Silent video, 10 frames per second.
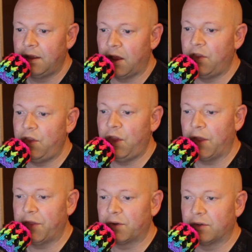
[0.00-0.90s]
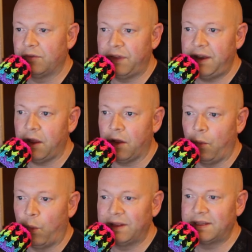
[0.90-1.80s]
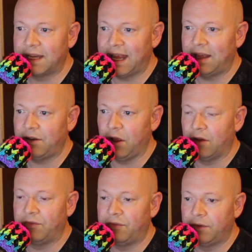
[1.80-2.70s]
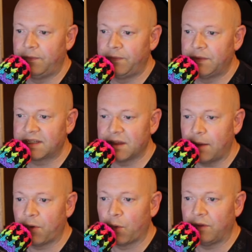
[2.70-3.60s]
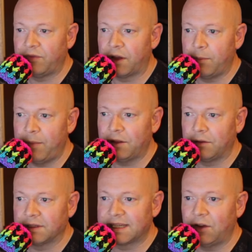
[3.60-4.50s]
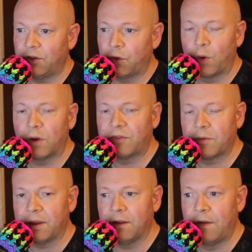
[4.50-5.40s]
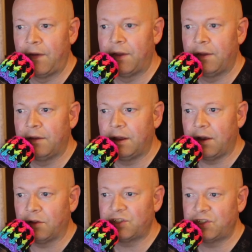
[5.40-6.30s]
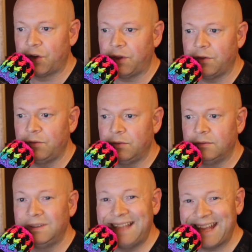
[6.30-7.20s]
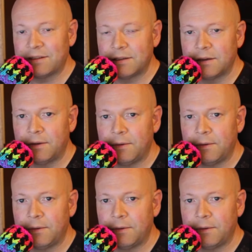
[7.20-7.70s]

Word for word: another video once again of Sniper Wolf on Omegle saying twerk for me and I'll show you tits.